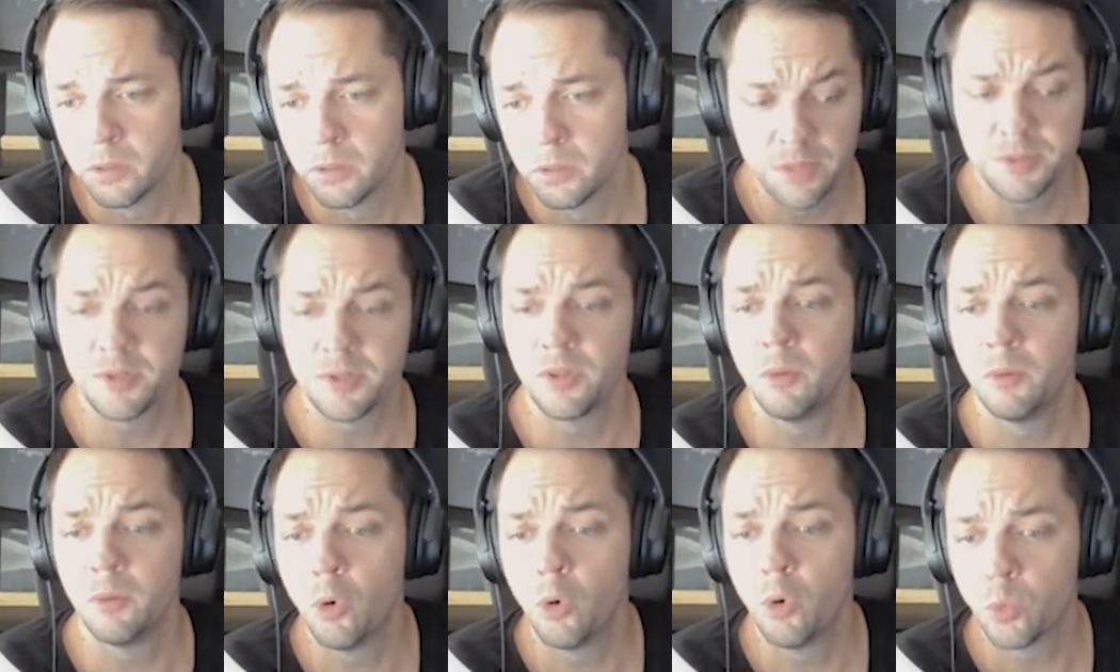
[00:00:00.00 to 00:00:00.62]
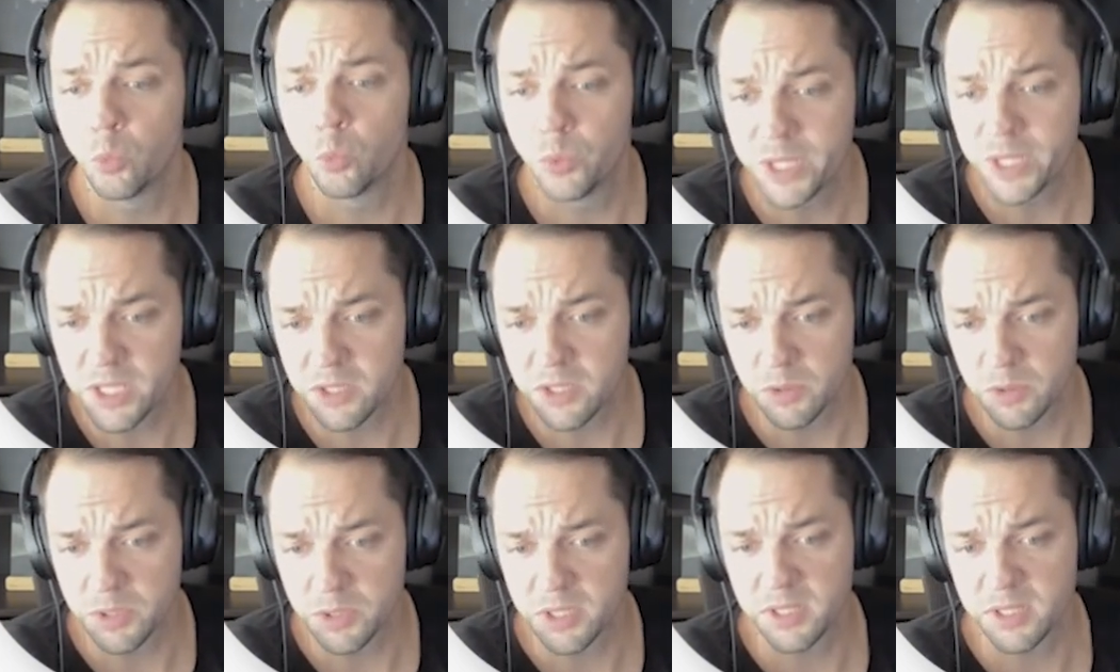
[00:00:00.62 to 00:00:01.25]
So the more
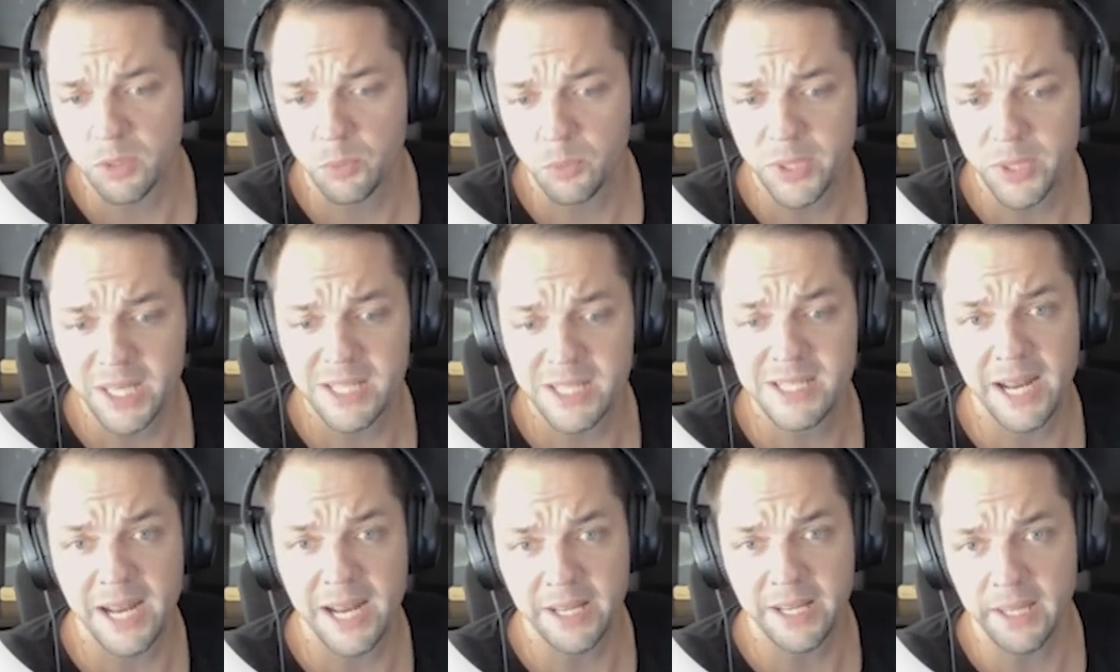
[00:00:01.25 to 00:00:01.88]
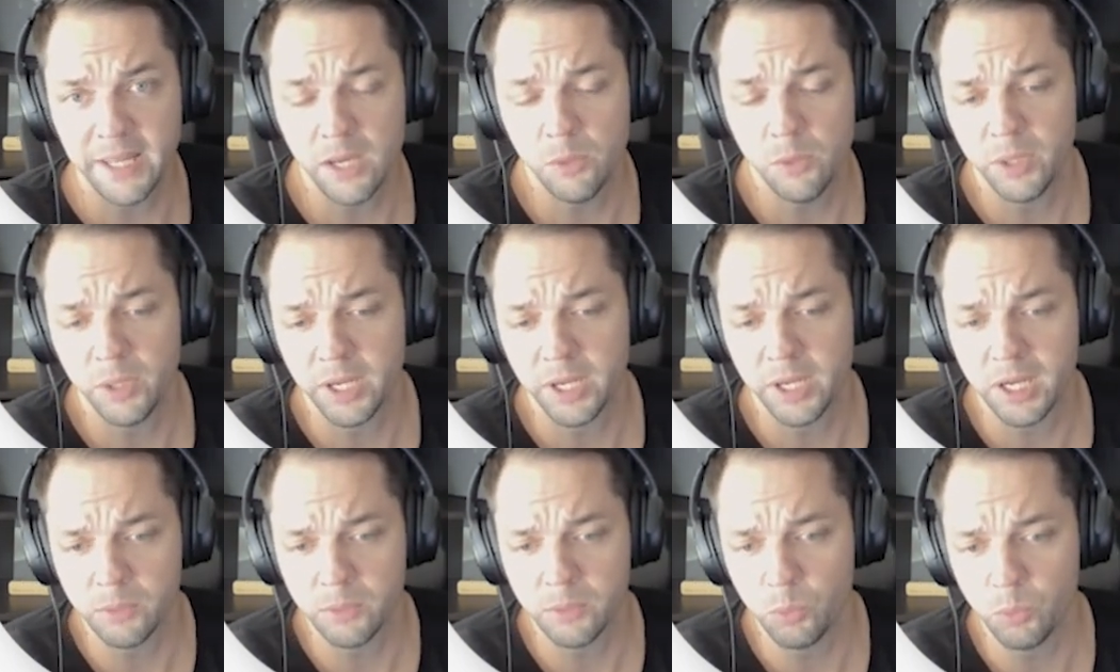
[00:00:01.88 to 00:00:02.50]
resources that we can dedicate when
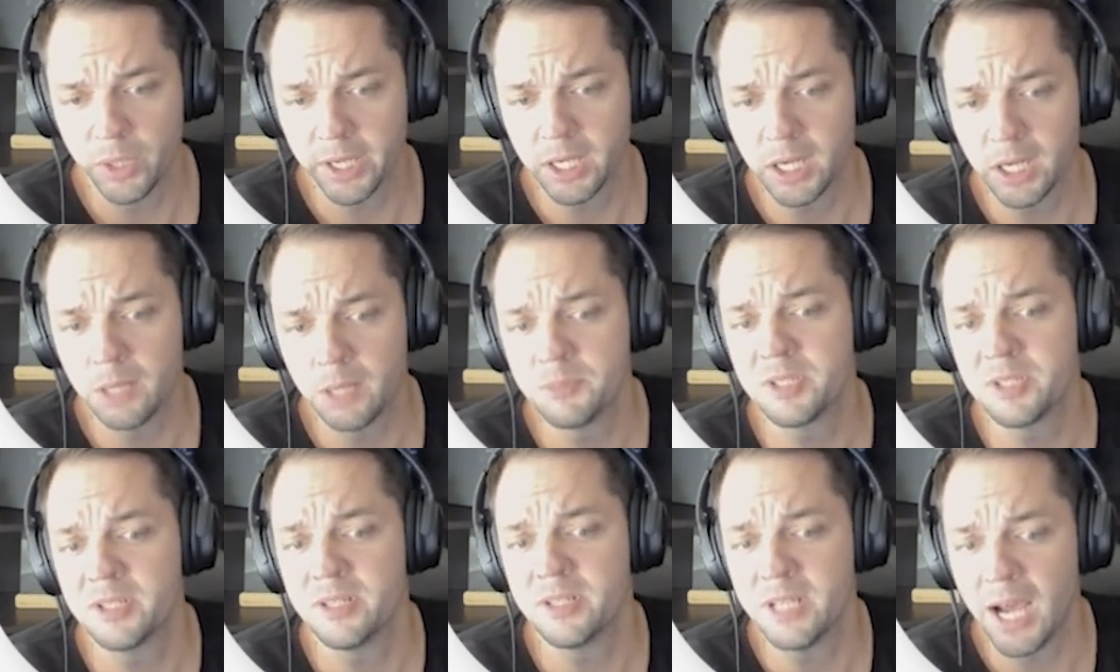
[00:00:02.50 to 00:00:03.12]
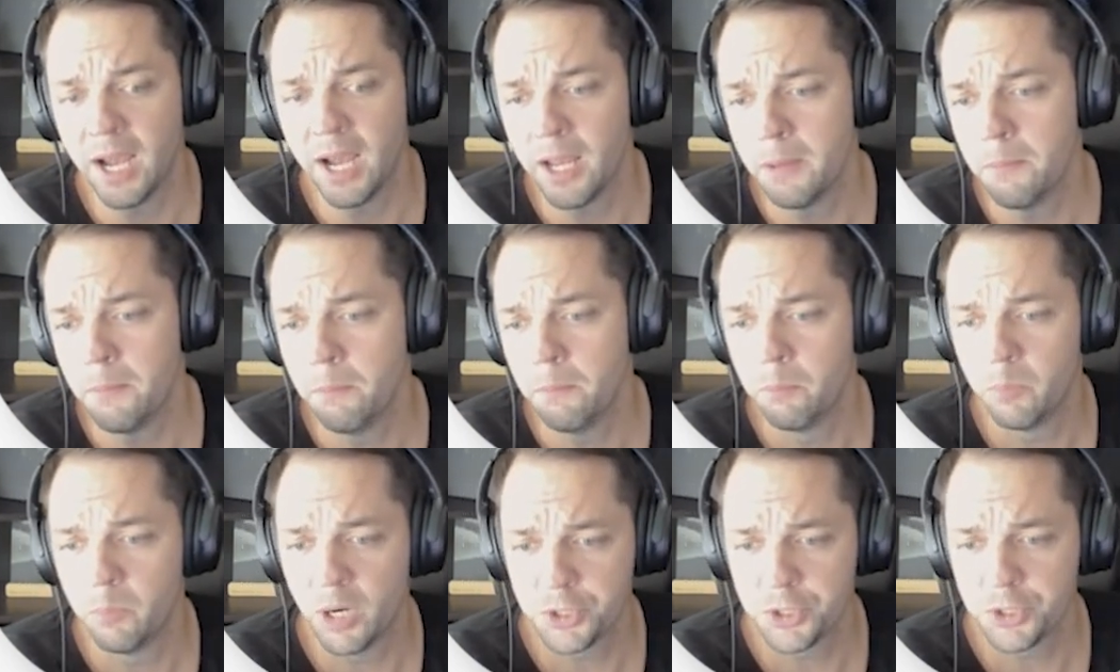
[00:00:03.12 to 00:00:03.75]
it comes to
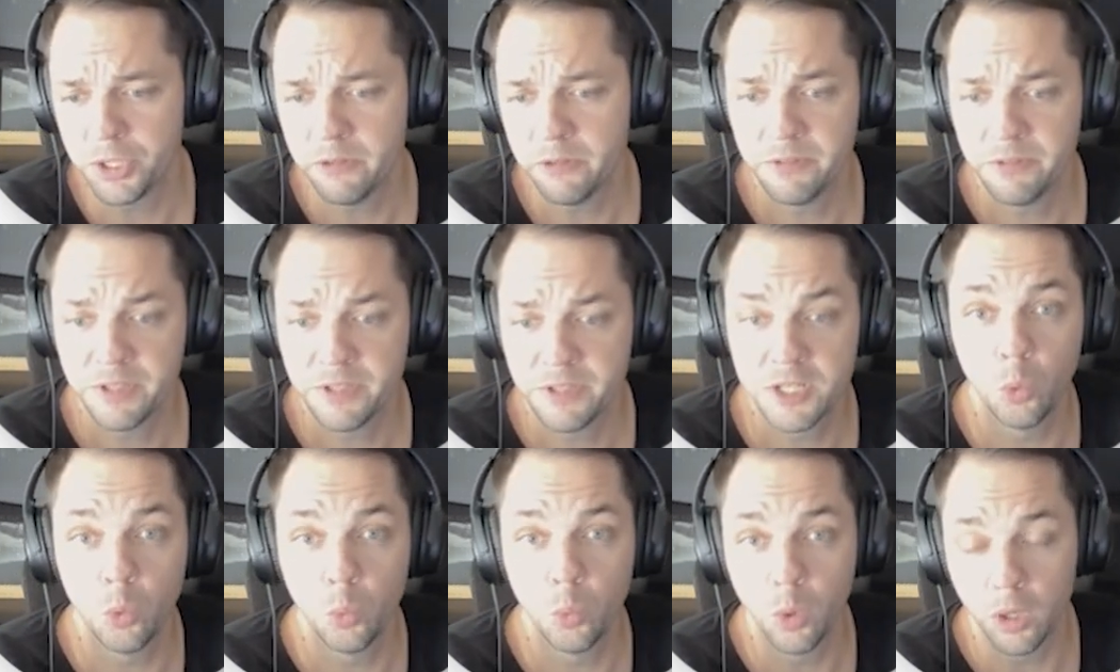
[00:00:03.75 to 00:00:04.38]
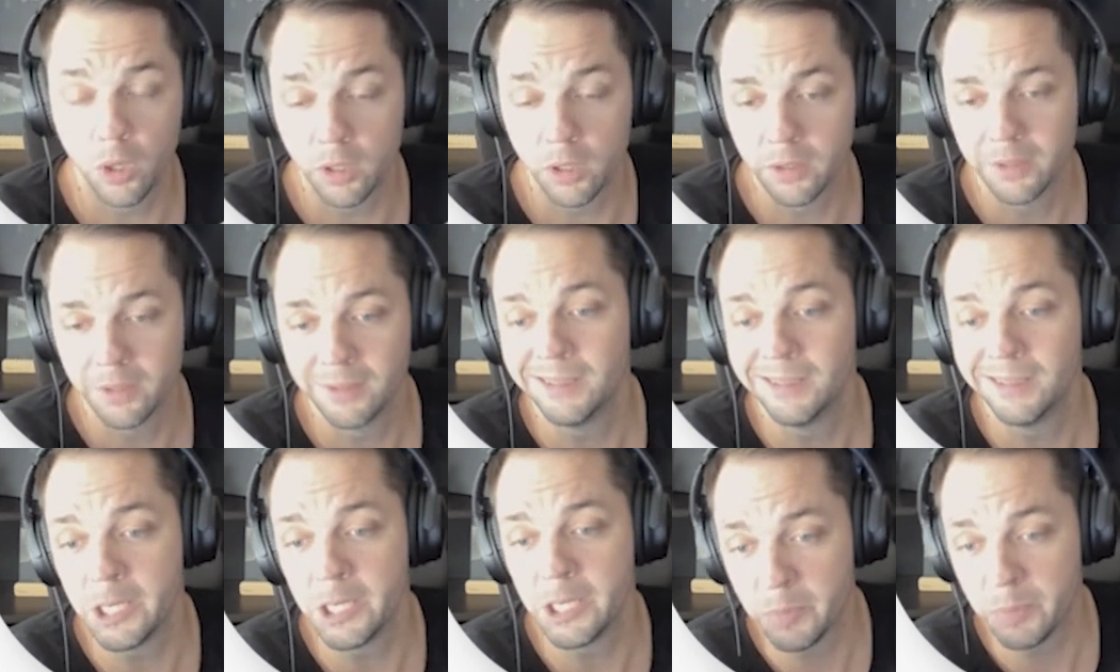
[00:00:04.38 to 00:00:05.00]
time, budget, physical work,
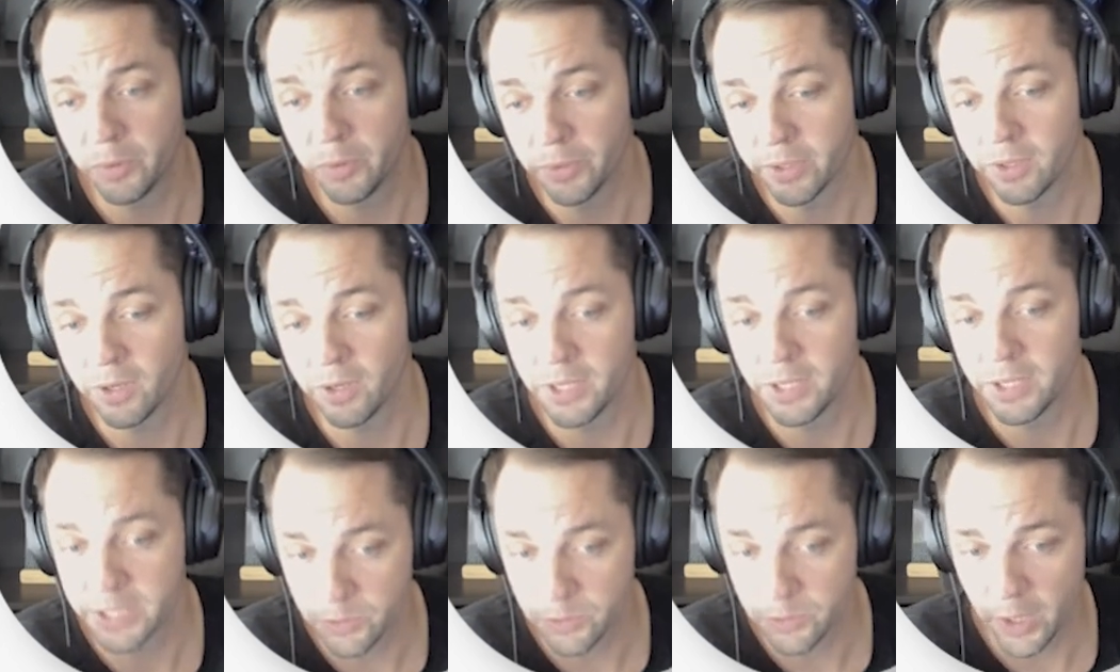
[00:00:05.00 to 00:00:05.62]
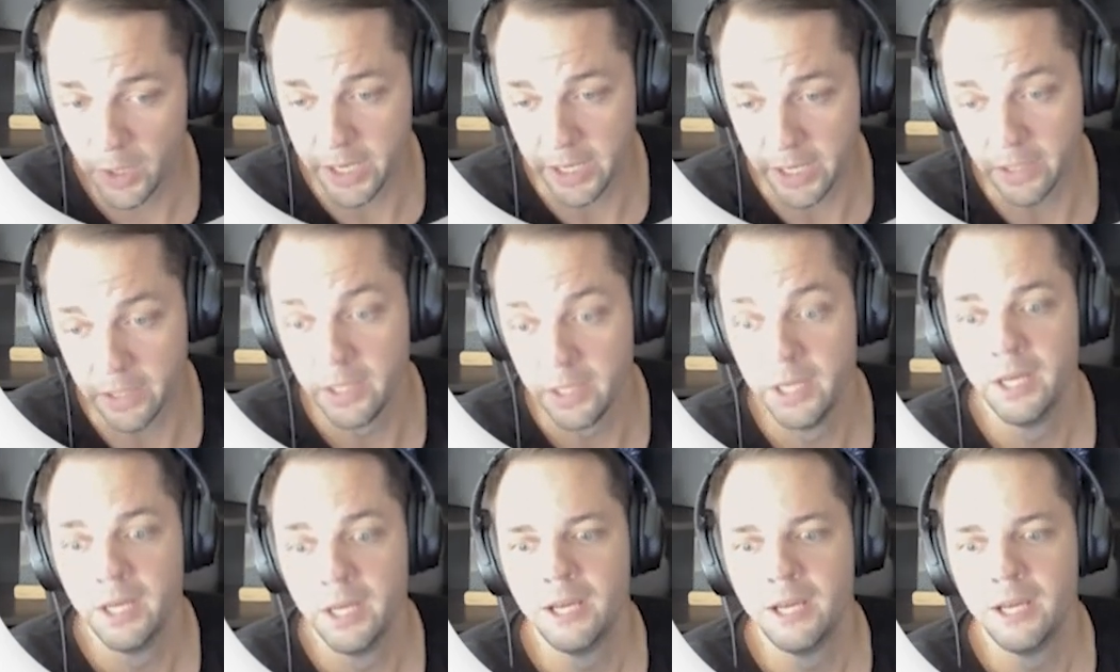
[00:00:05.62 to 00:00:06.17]
link building, content writing,